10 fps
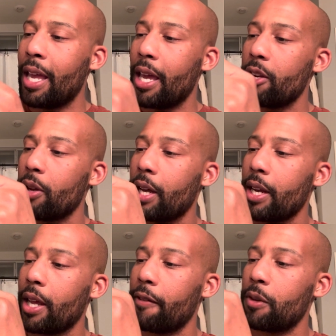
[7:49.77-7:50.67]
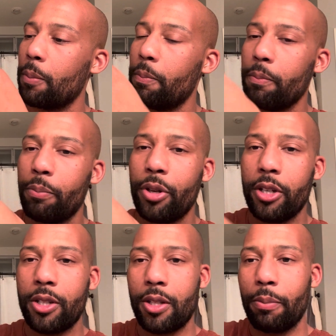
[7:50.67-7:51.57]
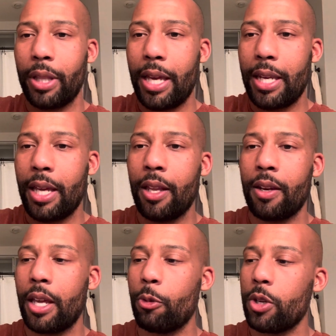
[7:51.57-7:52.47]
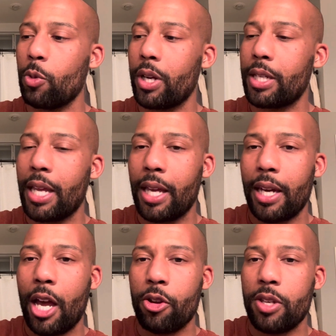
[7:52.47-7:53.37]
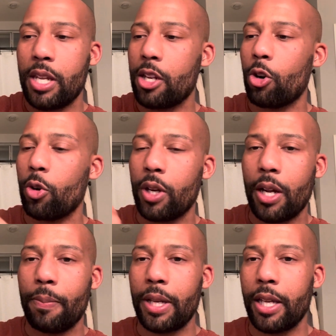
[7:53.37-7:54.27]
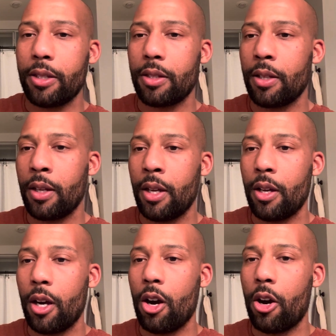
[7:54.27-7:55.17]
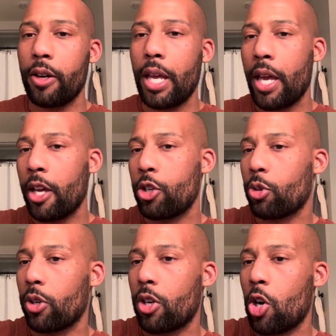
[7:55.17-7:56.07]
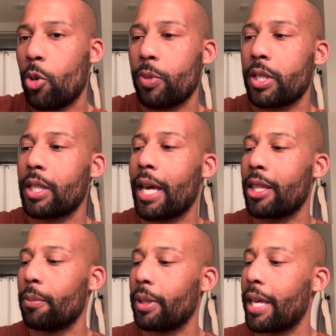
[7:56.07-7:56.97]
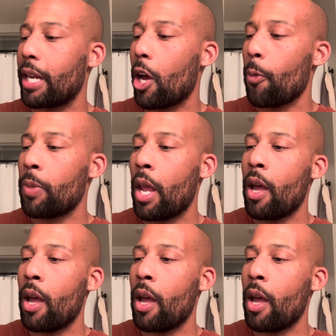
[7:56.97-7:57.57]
and you kind of have to push the blade in, and when you want to take it out, you need to hold it up against a hard edge or a comb to slide the blade out.